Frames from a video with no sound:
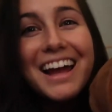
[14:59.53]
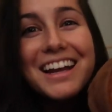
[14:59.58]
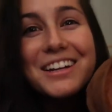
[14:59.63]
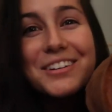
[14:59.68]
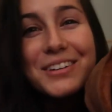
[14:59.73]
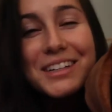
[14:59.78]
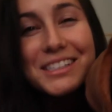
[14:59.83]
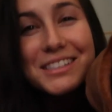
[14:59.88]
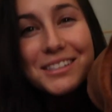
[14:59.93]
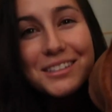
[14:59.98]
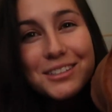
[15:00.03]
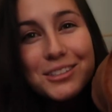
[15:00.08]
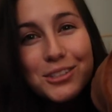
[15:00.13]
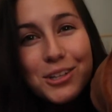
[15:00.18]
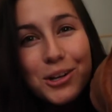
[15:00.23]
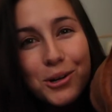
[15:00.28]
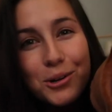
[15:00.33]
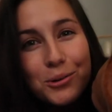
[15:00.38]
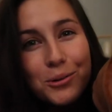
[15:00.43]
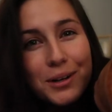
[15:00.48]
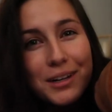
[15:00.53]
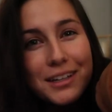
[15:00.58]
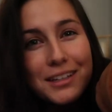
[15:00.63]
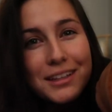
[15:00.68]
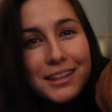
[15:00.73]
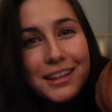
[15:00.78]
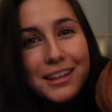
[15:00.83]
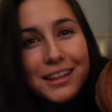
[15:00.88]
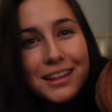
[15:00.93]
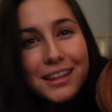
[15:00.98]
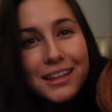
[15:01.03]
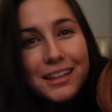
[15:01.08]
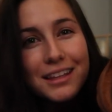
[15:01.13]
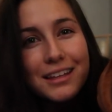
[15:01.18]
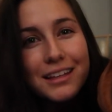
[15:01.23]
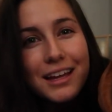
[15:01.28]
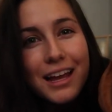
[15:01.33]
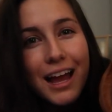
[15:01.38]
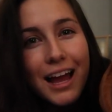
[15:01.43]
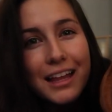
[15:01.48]
anyways, so
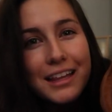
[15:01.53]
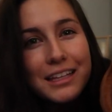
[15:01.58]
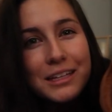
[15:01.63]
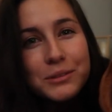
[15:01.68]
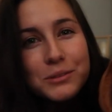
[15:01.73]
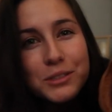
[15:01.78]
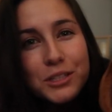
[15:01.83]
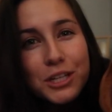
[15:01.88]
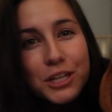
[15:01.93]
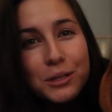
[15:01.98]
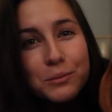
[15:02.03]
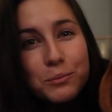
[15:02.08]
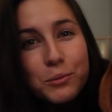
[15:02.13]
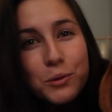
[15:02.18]
I think it was a good